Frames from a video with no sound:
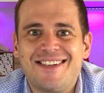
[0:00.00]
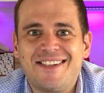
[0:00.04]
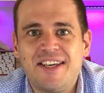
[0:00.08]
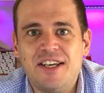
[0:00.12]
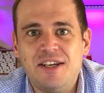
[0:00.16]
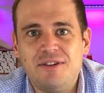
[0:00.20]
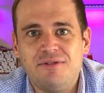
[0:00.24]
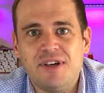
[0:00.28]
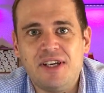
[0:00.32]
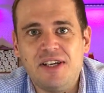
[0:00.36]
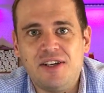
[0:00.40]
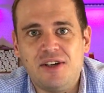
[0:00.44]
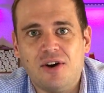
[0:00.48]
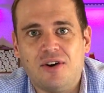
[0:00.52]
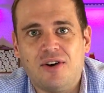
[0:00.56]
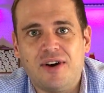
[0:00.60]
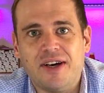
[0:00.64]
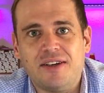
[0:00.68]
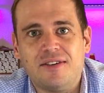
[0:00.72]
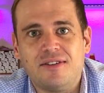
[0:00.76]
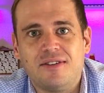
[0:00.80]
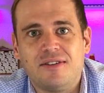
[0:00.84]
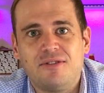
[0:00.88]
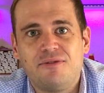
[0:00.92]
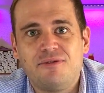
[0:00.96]
a TV
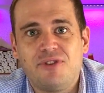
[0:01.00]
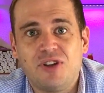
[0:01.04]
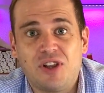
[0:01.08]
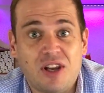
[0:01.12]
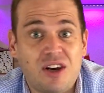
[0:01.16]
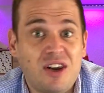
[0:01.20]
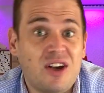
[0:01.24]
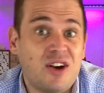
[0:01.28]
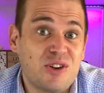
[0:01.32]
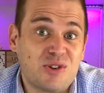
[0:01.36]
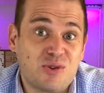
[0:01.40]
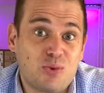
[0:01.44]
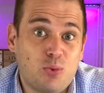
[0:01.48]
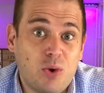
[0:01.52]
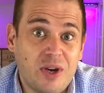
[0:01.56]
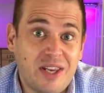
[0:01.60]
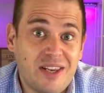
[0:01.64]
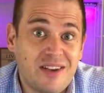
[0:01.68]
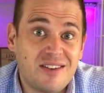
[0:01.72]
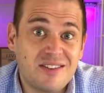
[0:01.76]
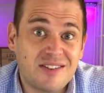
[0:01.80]
guide for the last week.